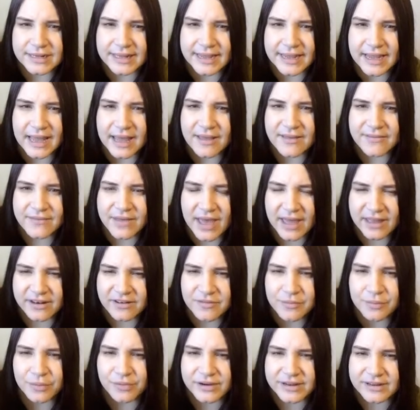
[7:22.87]
Like I kind
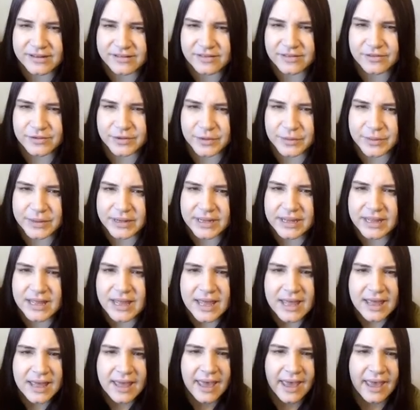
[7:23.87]
of breezed through it
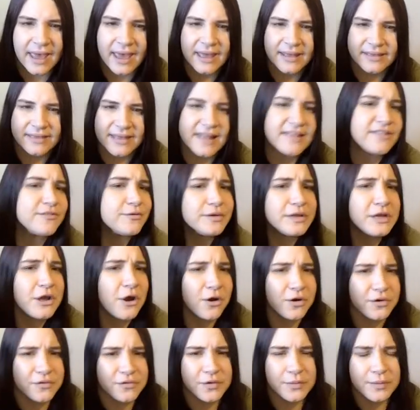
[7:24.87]
and that's really
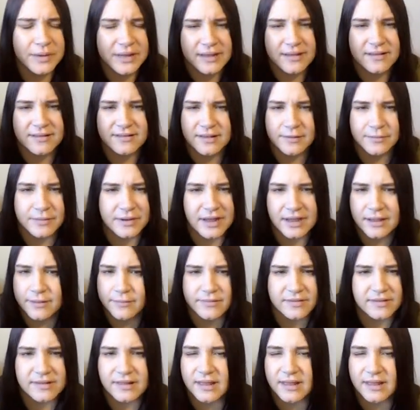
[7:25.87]
hard for me because sometimes